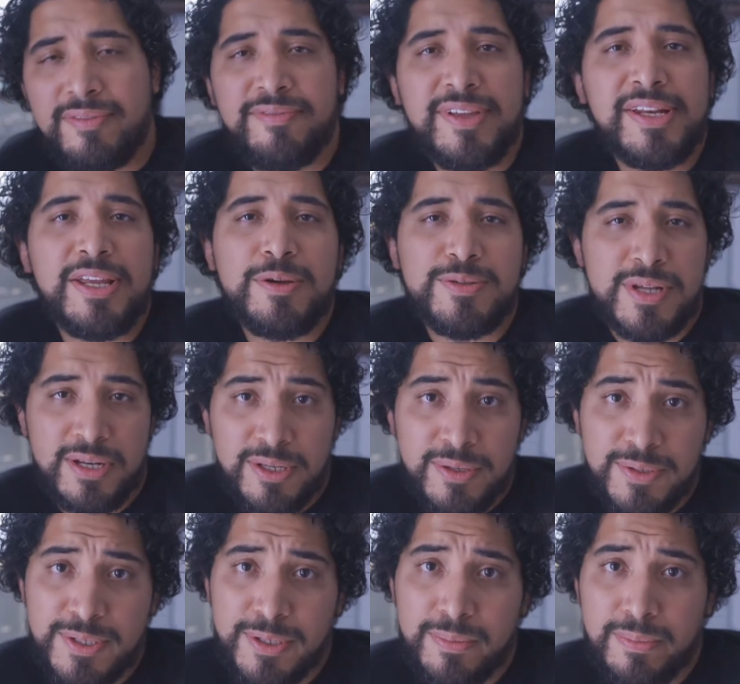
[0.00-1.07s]
of videos on
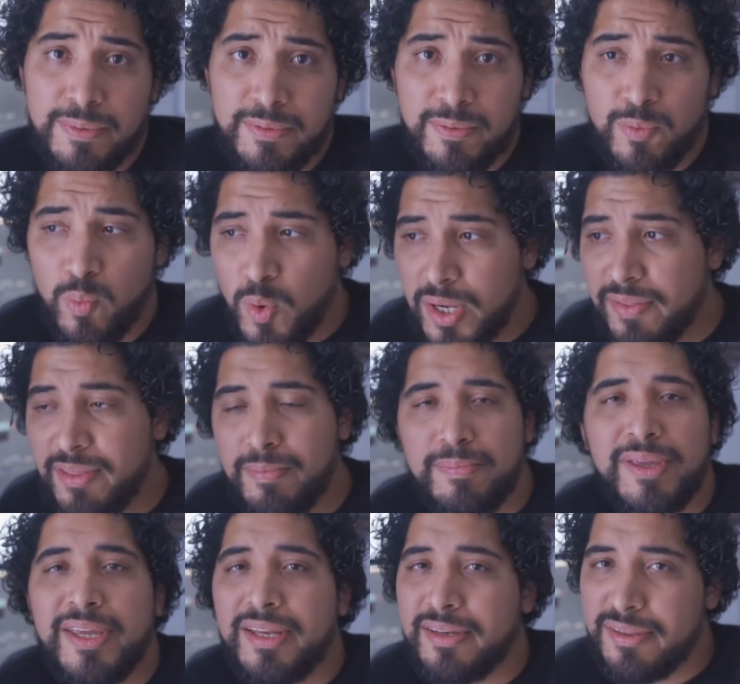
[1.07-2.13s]
YouTube, one of them
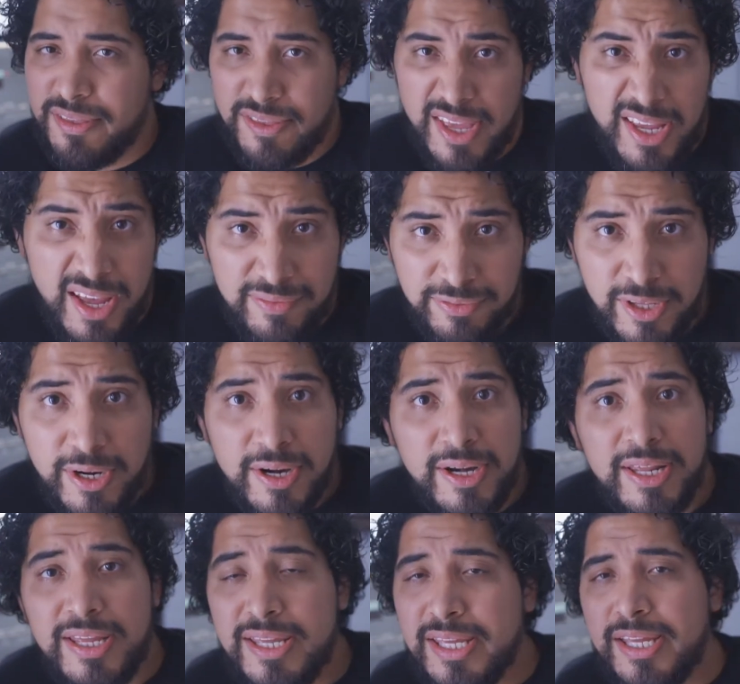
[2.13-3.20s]
being Thick
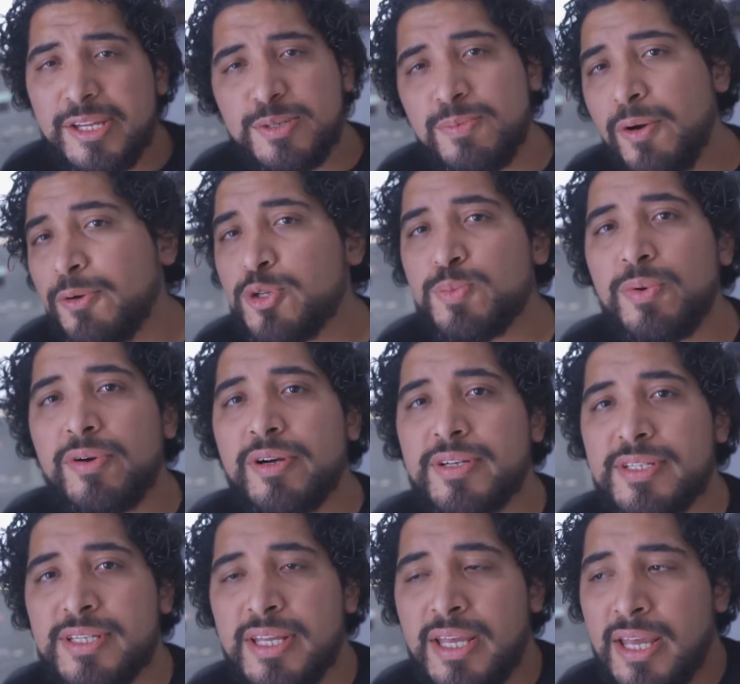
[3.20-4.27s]
F30, Kies
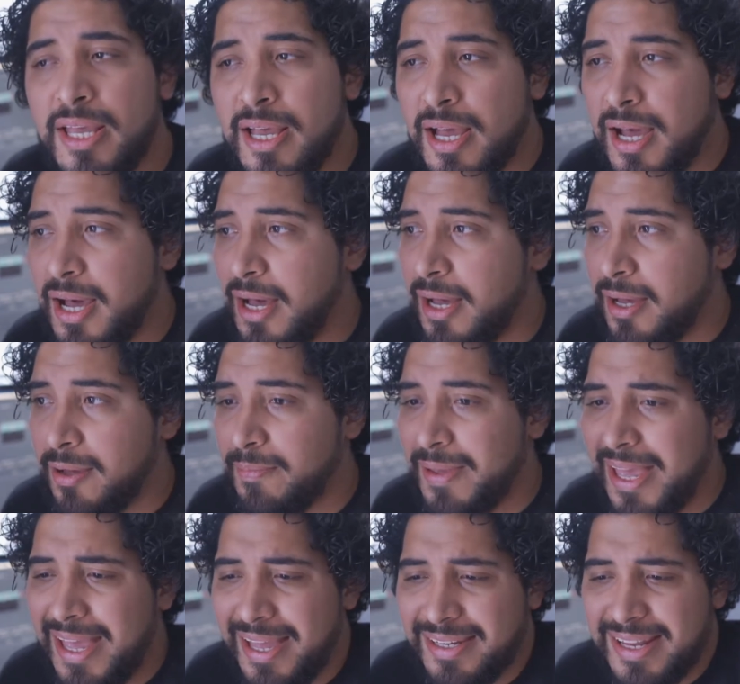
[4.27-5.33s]
Motorsports,
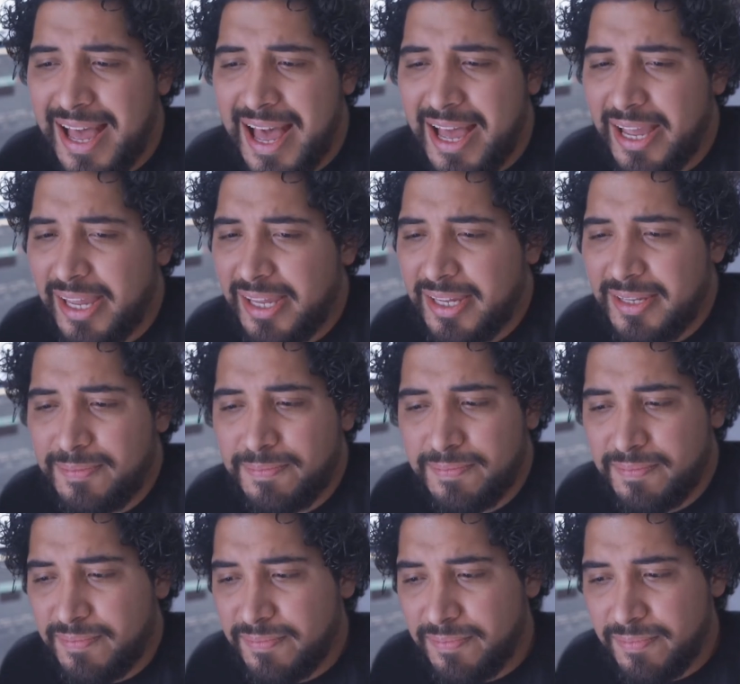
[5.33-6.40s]
and I
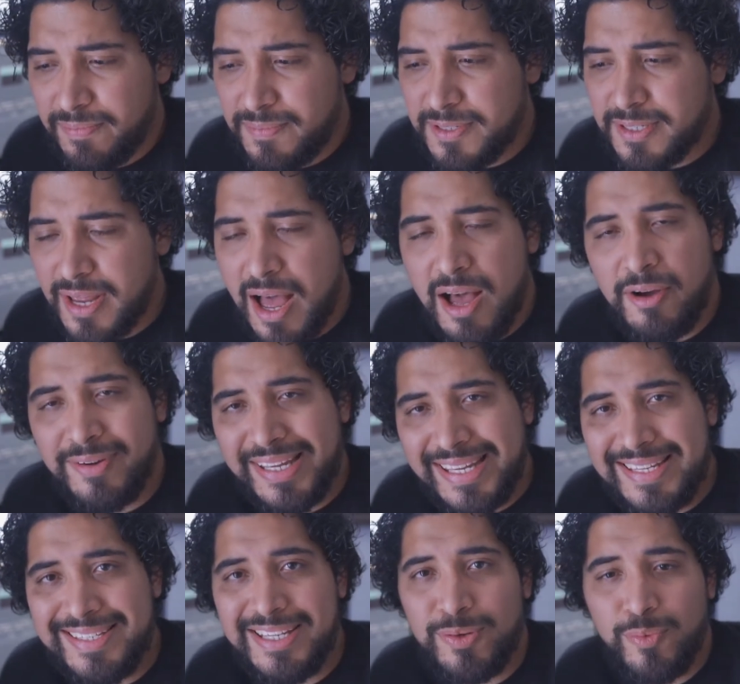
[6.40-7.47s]
saw how
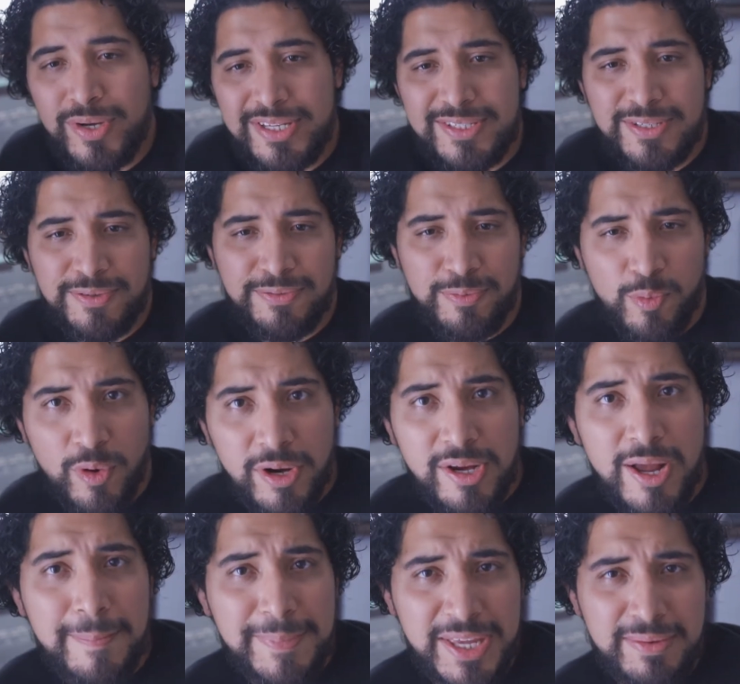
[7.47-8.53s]
easy it was to work
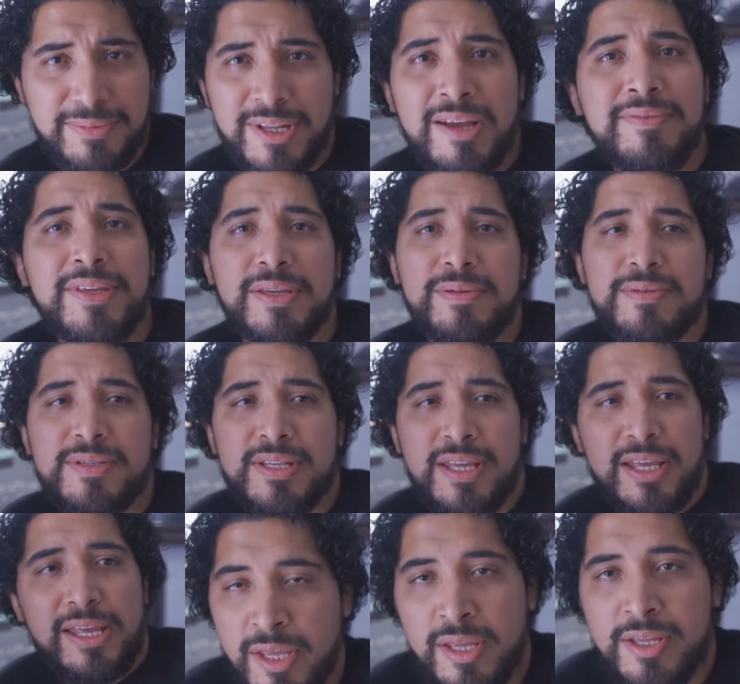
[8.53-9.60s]
on BMWs.
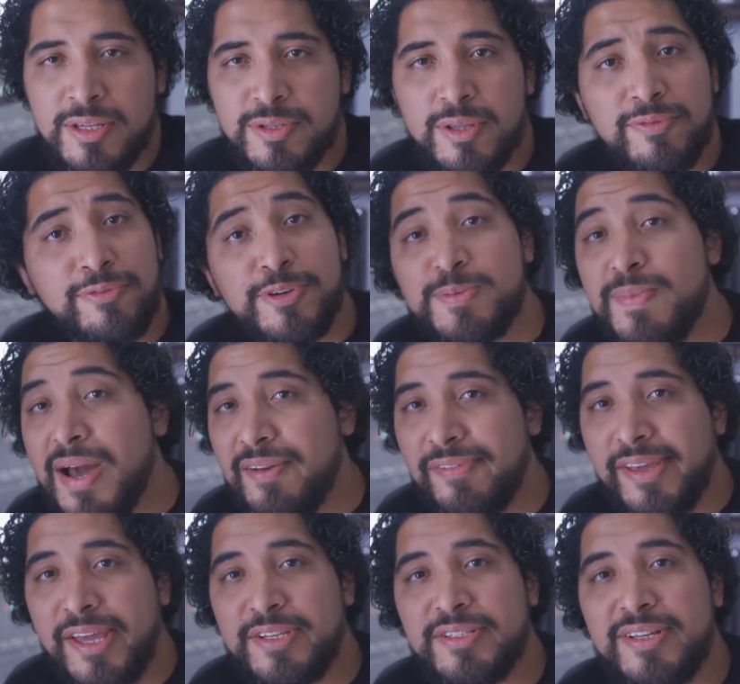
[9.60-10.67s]
So the first
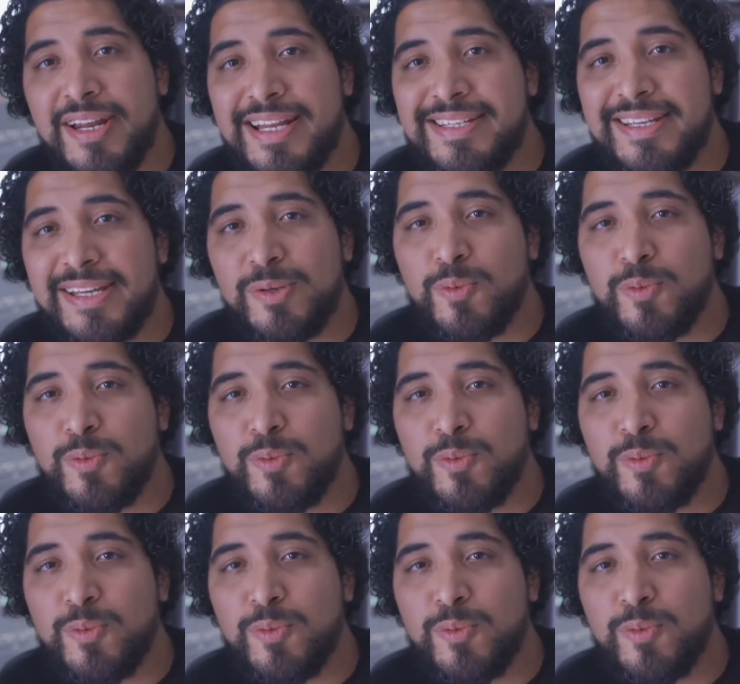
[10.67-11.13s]
modification that I did